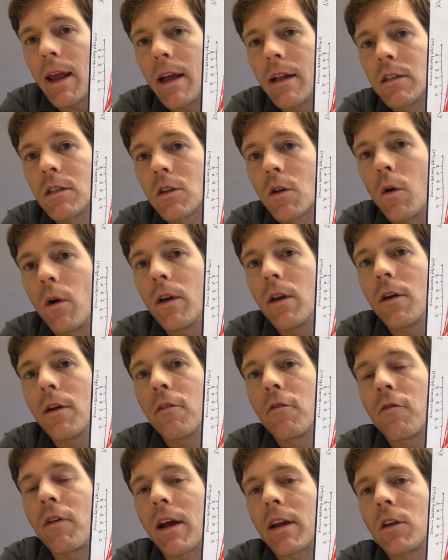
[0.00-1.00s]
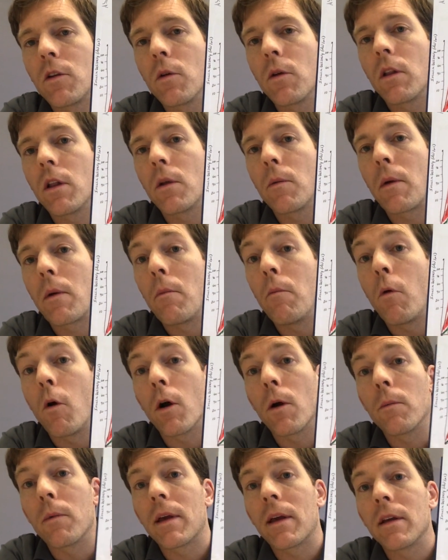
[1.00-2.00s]
it's going to affect you a little bit
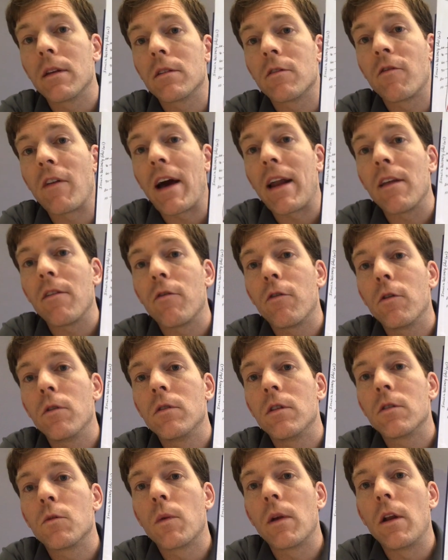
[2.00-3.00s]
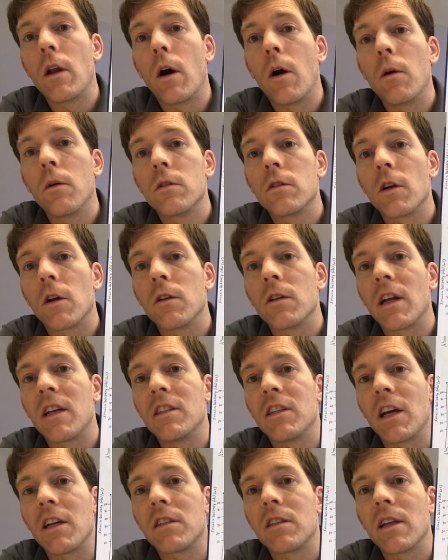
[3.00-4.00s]
more because fatty foods, as we know, start
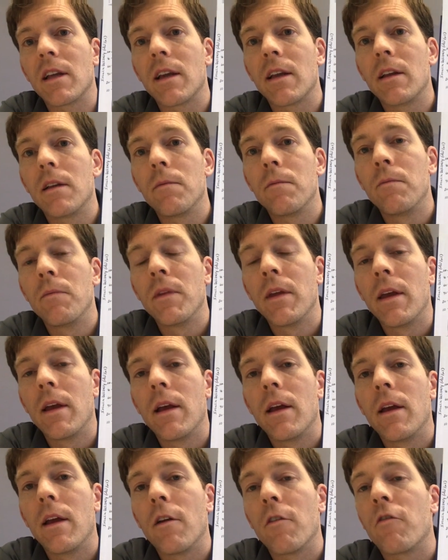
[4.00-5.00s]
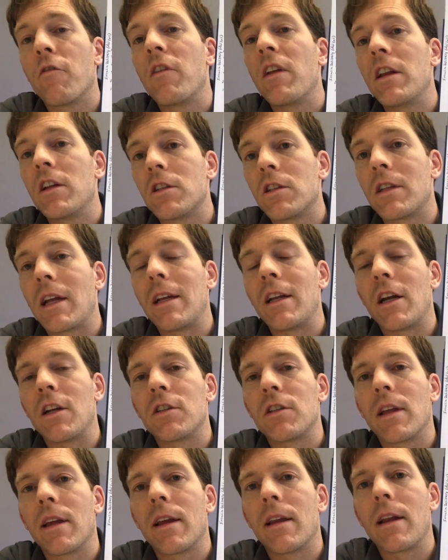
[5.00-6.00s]
digesting or finish
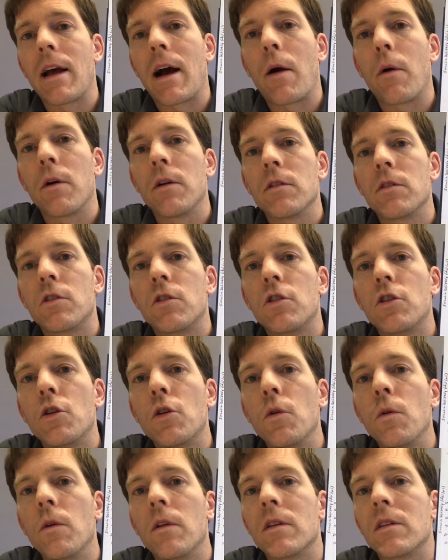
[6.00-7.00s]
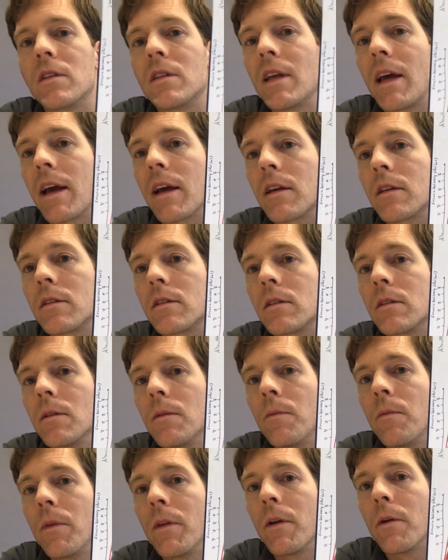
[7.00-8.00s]
digesting in hours 2 to
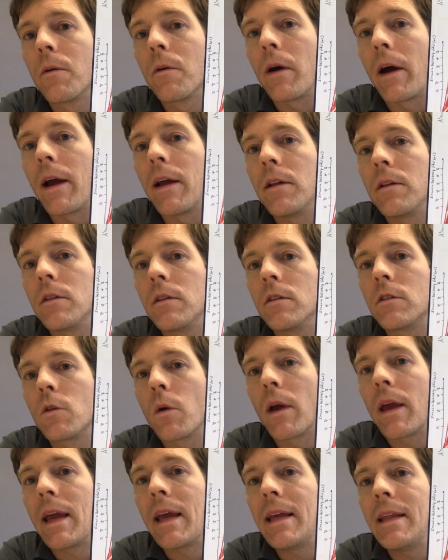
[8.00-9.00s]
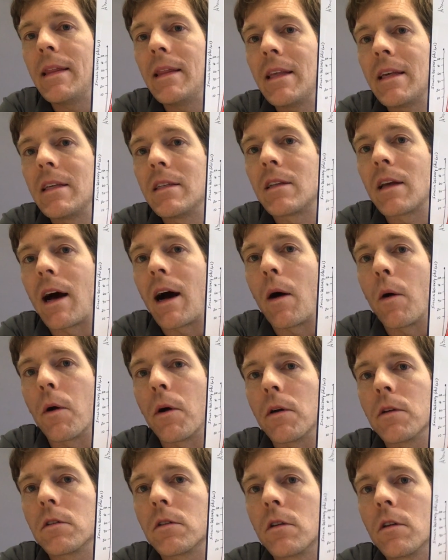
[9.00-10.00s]
6, right? So in these
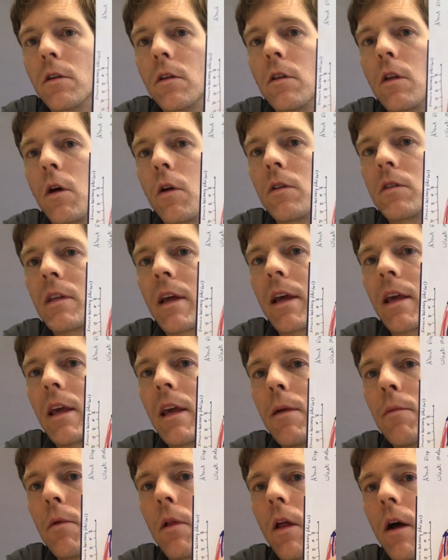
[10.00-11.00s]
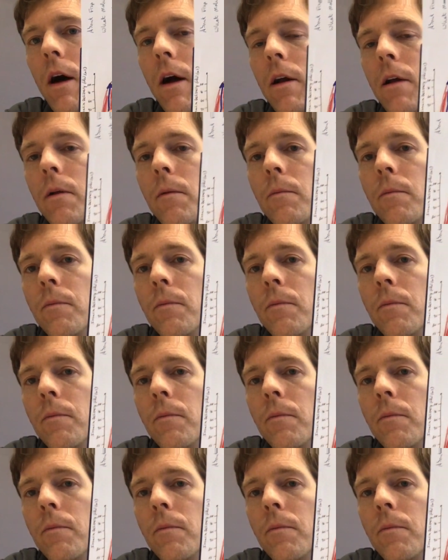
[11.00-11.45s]
hours, you'll notice that Humalog